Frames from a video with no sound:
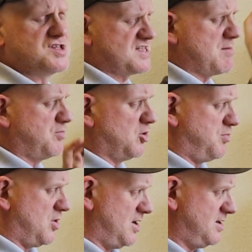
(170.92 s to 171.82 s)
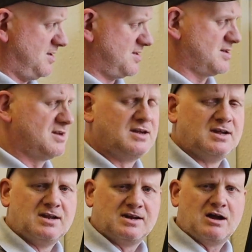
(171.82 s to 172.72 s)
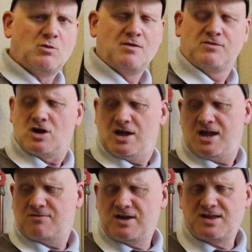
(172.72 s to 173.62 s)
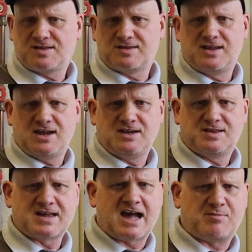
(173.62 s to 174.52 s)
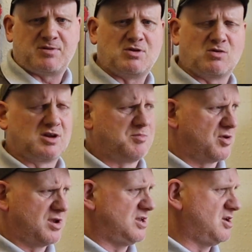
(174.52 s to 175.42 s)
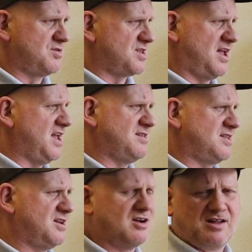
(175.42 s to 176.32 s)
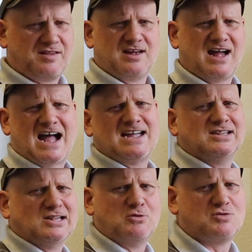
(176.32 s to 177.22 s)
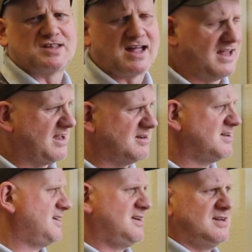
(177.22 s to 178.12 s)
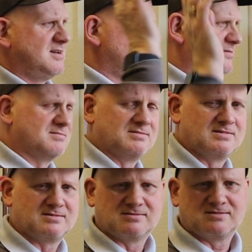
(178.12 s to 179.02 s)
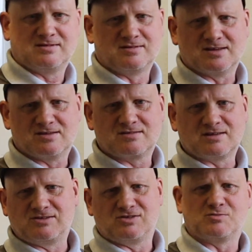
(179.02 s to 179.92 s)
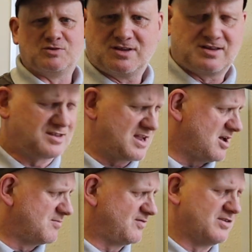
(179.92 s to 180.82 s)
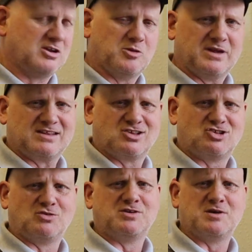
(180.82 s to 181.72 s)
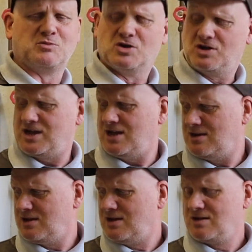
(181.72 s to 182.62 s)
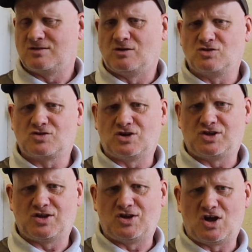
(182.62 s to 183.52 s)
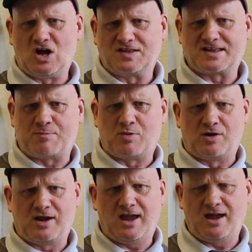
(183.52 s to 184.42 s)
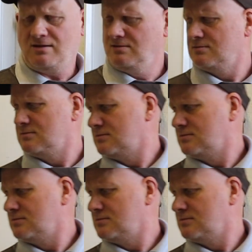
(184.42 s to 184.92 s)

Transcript: sample point. Now what I've got here is the tap. I'm not gonna put it, use the heating or the high and low setting, because I just it to stay on for a little bit to show you it working. So I'm just going to turn the hot tap on here.